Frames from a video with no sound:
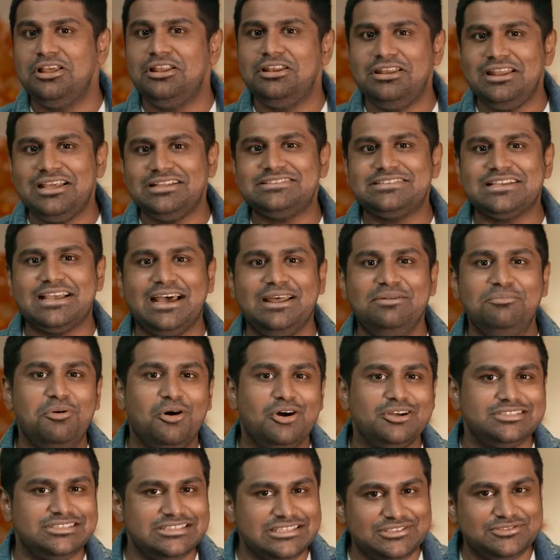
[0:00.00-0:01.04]
Let's
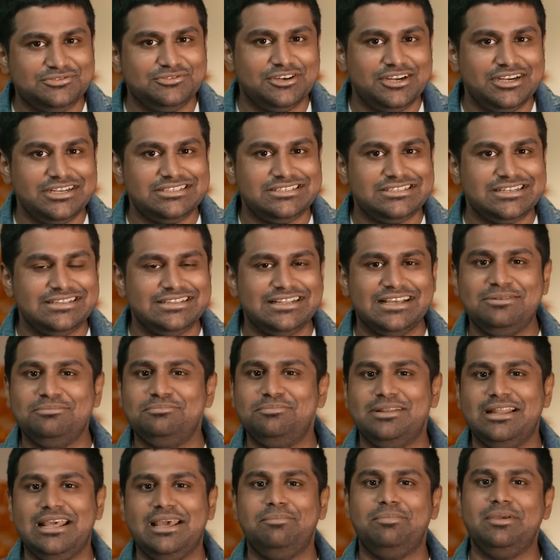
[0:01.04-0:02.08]
unbox this first and then
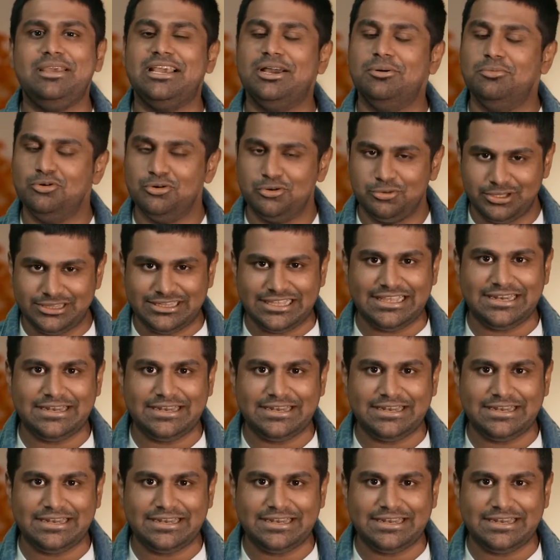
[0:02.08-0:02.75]
play peekaboo with